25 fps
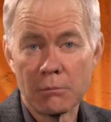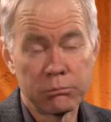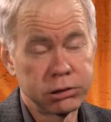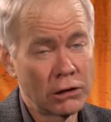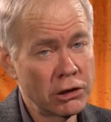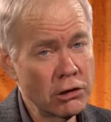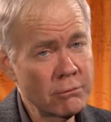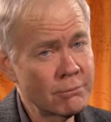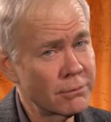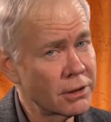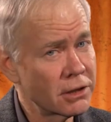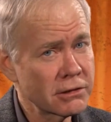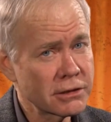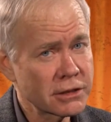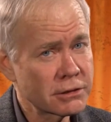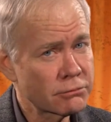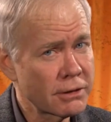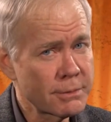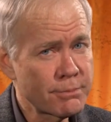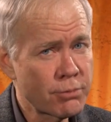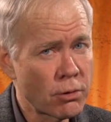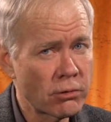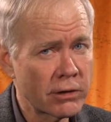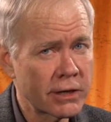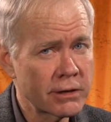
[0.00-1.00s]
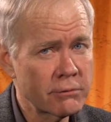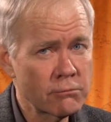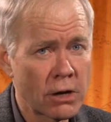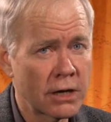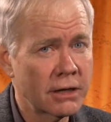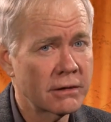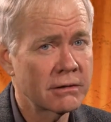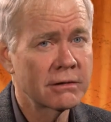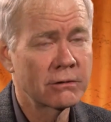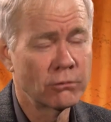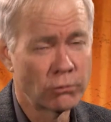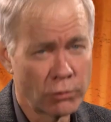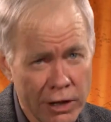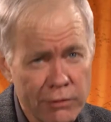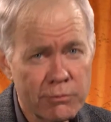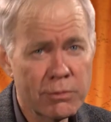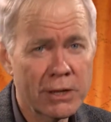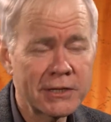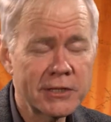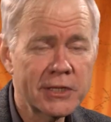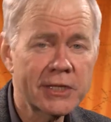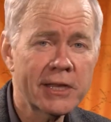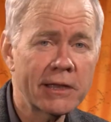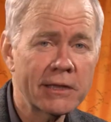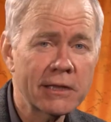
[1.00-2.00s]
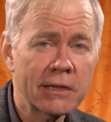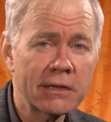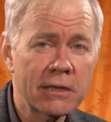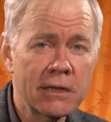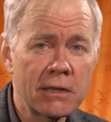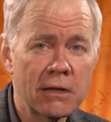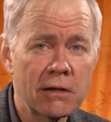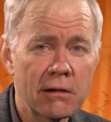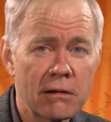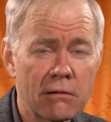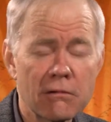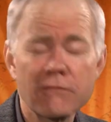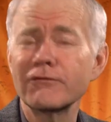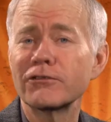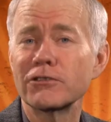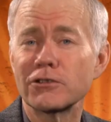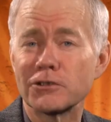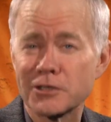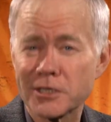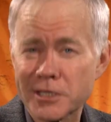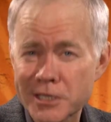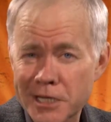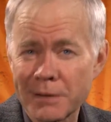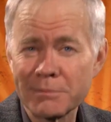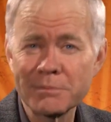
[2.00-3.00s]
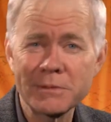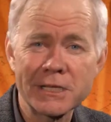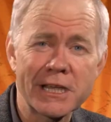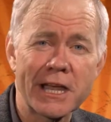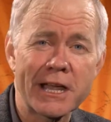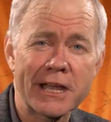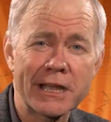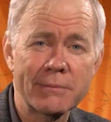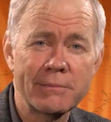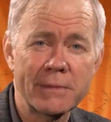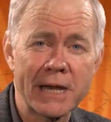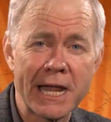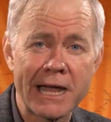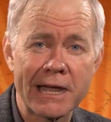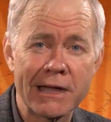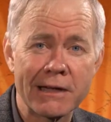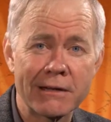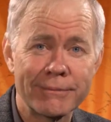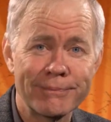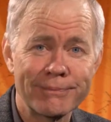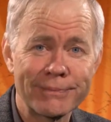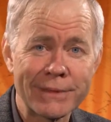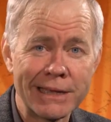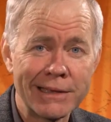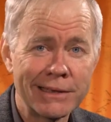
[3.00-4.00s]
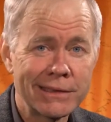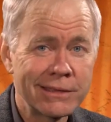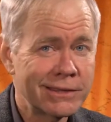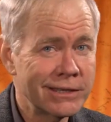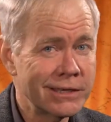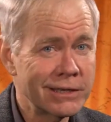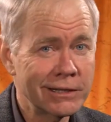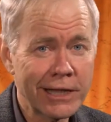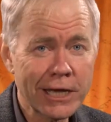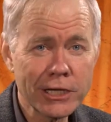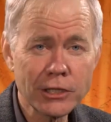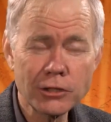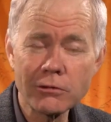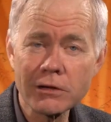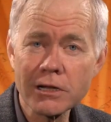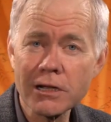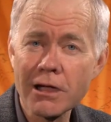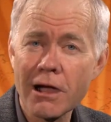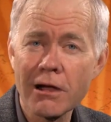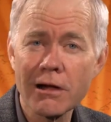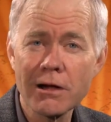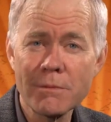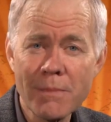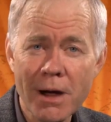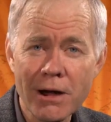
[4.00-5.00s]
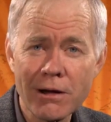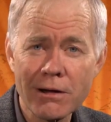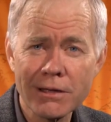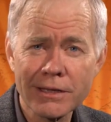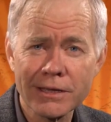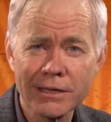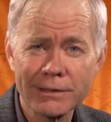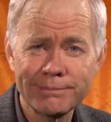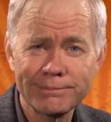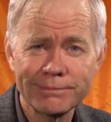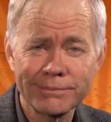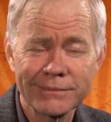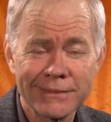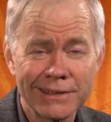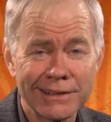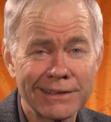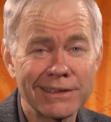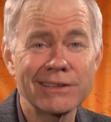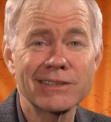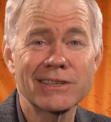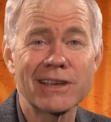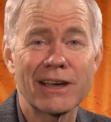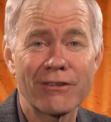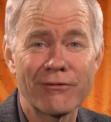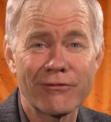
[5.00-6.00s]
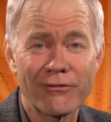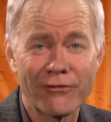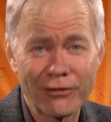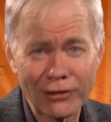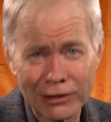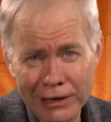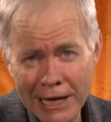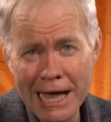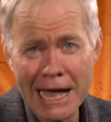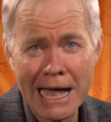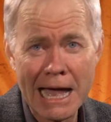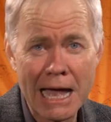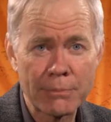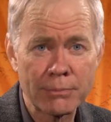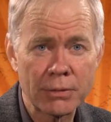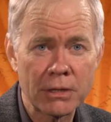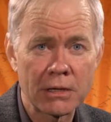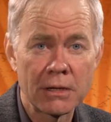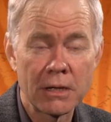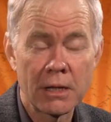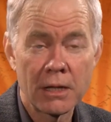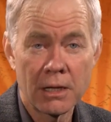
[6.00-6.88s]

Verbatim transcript: Bloomberg's reporting what we've been saying here for some time now. The electric car market is a flop,